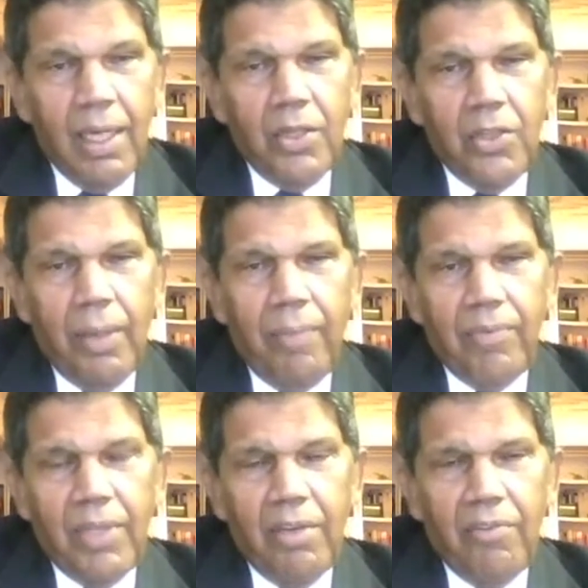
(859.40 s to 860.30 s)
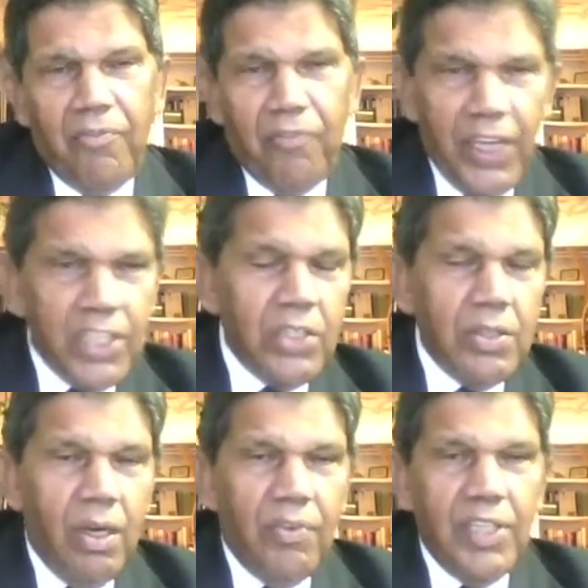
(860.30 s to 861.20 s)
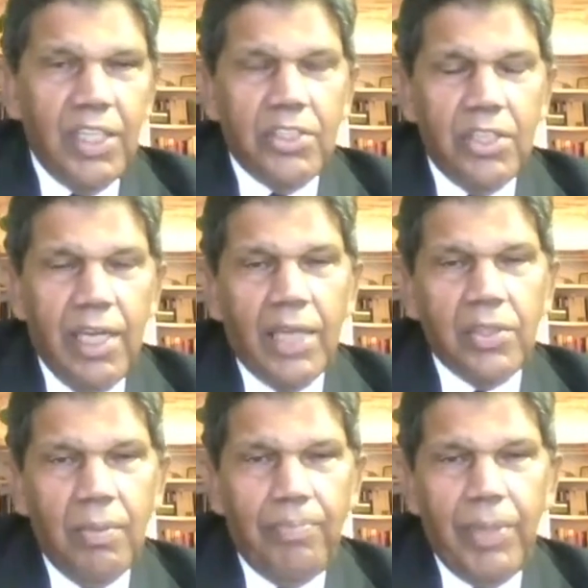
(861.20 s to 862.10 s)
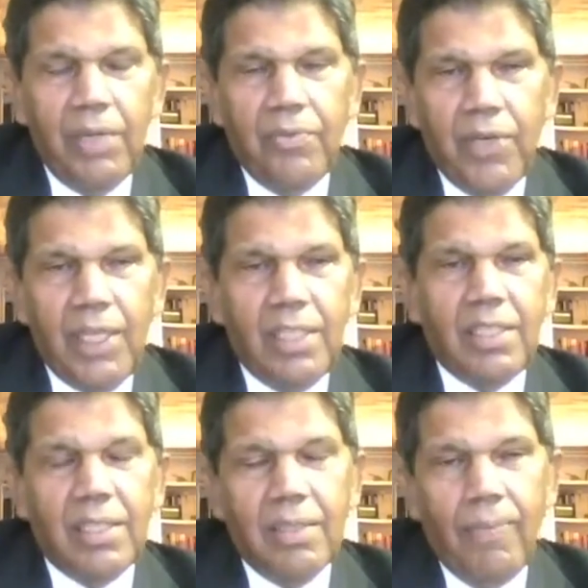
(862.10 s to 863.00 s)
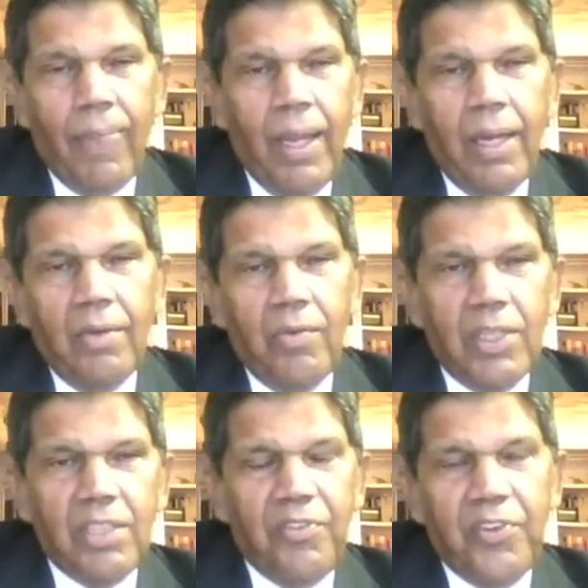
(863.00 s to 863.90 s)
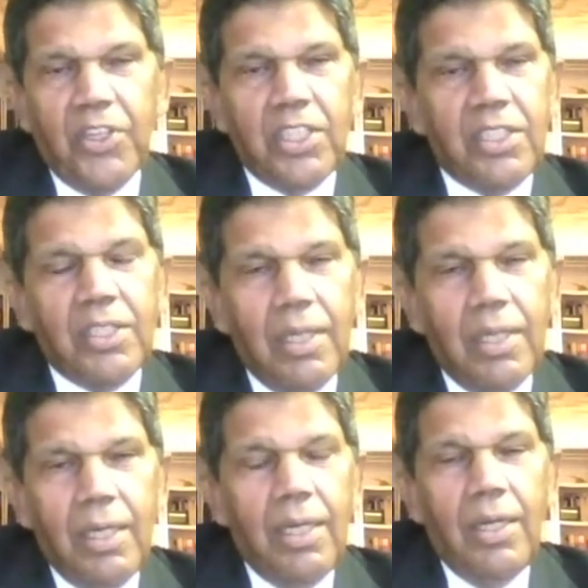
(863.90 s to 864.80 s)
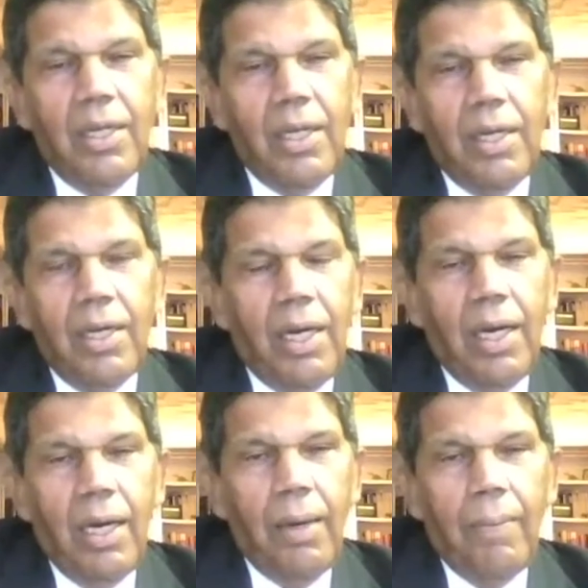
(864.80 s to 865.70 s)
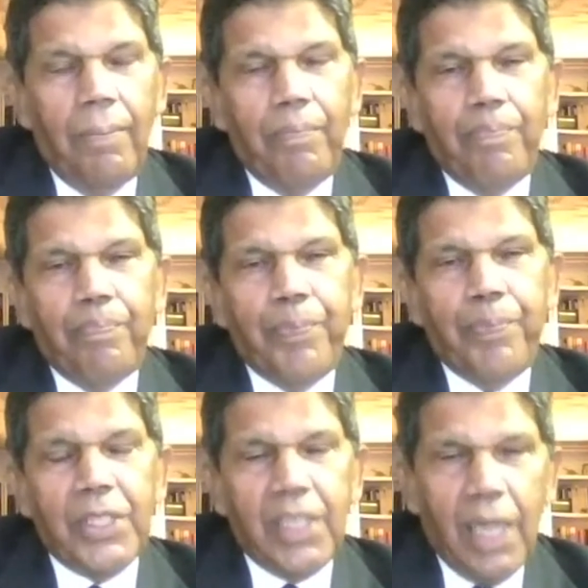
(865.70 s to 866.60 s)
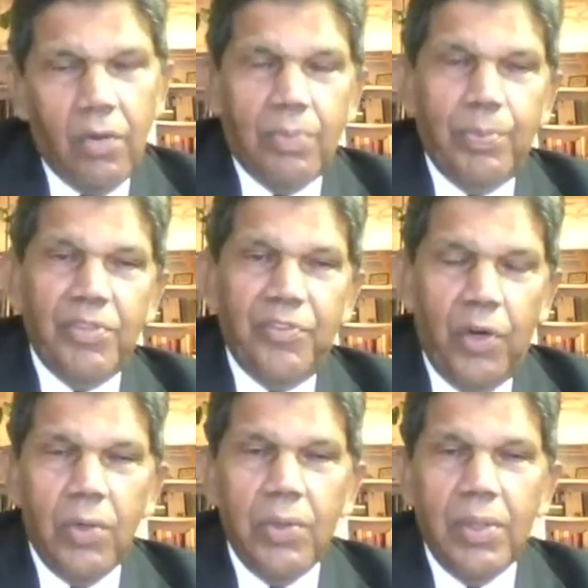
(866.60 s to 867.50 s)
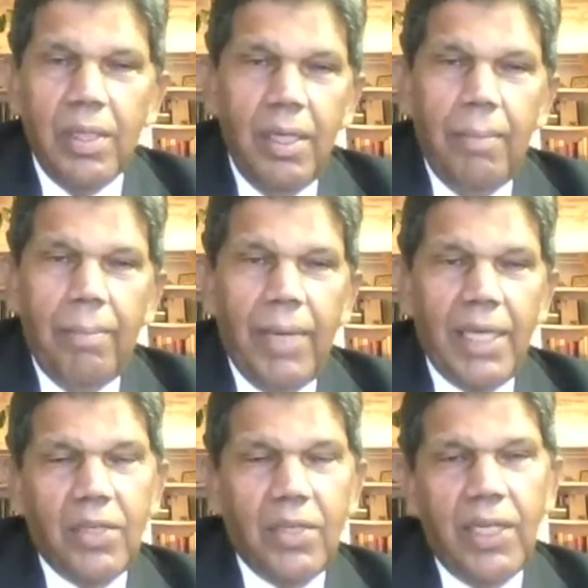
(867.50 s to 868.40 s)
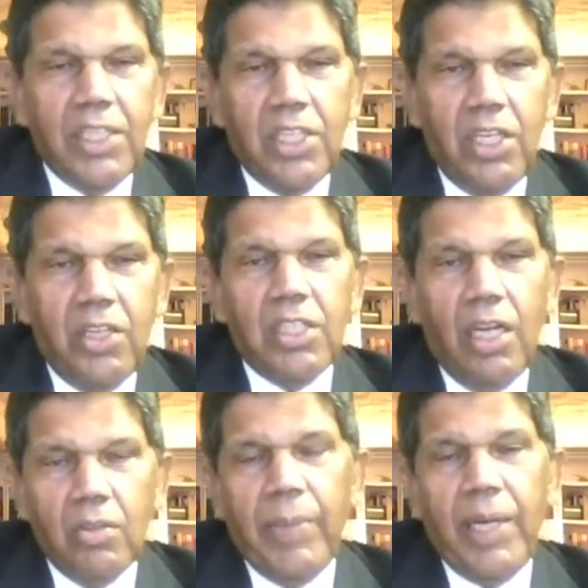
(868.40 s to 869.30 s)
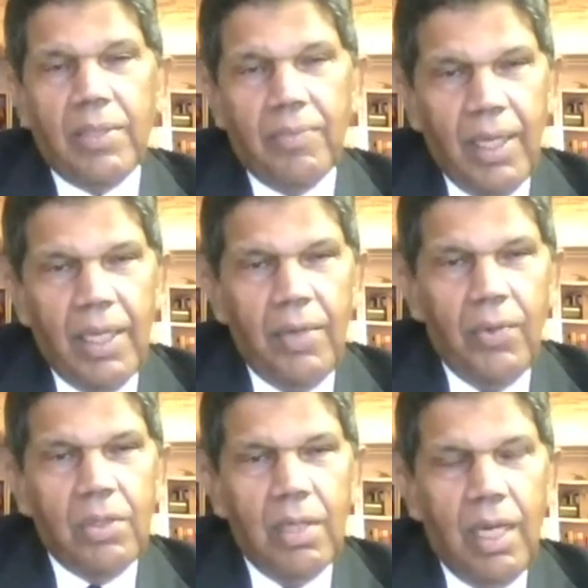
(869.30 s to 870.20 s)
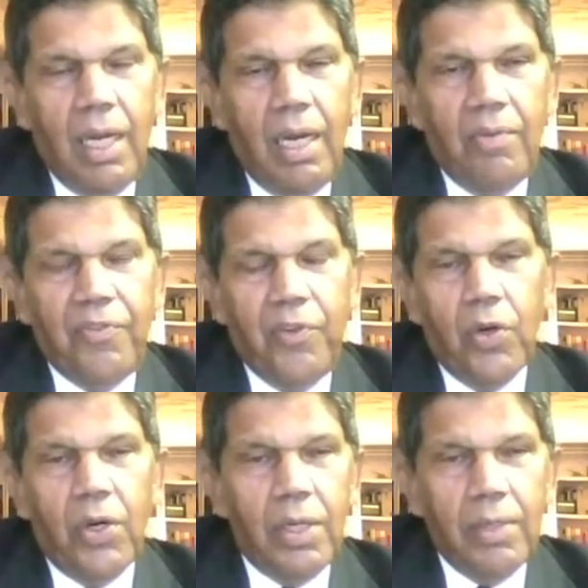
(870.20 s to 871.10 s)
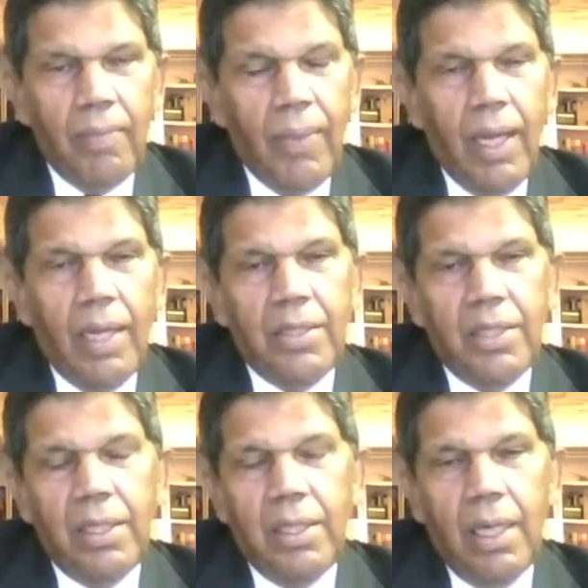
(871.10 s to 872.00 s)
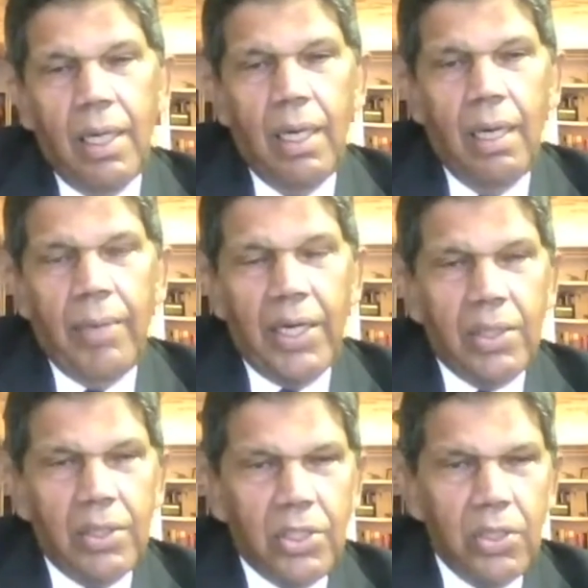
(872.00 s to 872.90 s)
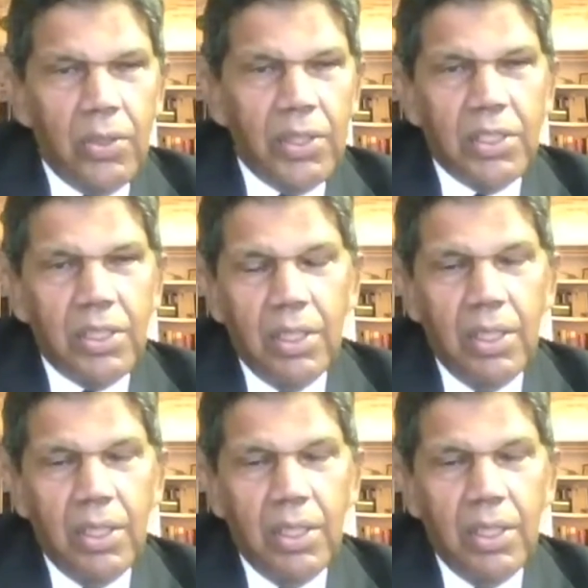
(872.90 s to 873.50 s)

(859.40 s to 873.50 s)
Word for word: The vision of an international Bill of Rights was first put forward by the great Hersch Lauterpacht. He wrote for the American Jewish,